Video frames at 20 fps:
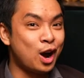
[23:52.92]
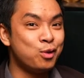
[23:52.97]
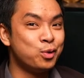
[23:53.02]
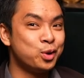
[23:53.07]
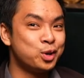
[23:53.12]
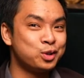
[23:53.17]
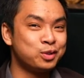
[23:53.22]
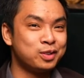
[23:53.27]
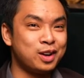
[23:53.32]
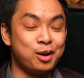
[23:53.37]
I
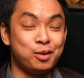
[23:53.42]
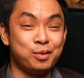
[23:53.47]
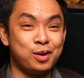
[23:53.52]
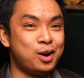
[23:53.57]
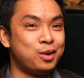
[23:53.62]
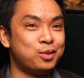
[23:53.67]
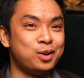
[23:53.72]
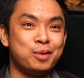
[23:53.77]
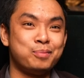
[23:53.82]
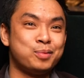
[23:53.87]
wouldn't. I,
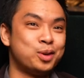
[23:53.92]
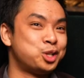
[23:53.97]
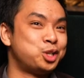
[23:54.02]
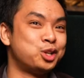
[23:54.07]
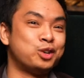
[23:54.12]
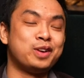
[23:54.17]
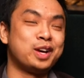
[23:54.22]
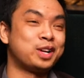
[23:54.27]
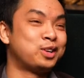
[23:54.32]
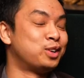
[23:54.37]
am not sure
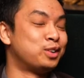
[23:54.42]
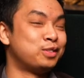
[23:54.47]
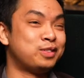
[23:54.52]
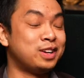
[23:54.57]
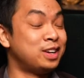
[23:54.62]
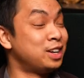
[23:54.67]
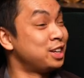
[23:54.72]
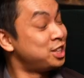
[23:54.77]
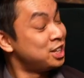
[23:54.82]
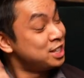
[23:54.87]
if I'd call.
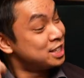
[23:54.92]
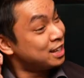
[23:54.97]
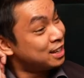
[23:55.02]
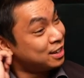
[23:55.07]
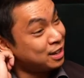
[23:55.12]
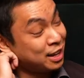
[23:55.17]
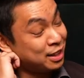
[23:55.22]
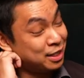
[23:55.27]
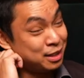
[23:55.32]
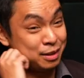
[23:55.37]
Oh, geez,
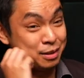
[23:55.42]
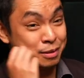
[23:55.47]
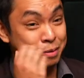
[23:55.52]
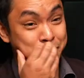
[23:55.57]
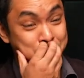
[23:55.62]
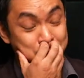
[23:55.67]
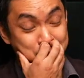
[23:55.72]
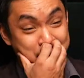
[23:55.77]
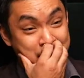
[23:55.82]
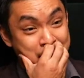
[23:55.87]
I think I
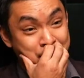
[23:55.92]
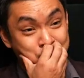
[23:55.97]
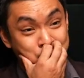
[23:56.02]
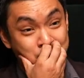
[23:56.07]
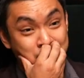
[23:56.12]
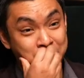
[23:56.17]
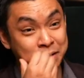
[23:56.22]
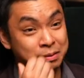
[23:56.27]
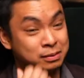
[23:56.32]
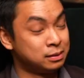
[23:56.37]
probably had
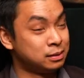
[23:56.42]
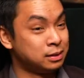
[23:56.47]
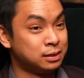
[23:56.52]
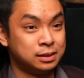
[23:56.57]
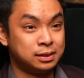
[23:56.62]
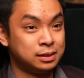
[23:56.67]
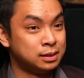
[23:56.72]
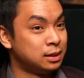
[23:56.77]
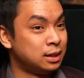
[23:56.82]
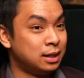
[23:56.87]
what
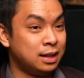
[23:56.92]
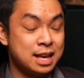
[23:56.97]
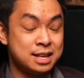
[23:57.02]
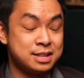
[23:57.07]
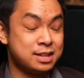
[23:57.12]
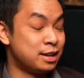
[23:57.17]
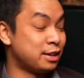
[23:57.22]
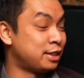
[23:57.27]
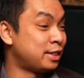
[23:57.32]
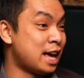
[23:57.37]
less
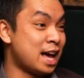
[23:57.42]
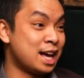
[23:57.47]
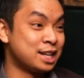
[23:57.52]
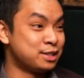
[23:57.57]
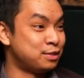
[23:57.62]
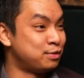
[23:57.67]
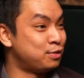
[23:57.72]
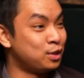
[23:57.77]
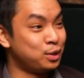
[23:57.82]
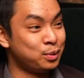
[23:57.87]
than a
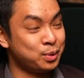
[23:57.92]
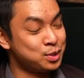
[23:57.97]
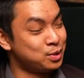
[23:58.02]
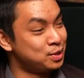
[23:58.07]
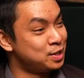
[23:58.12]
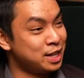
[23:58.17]
thousand followers on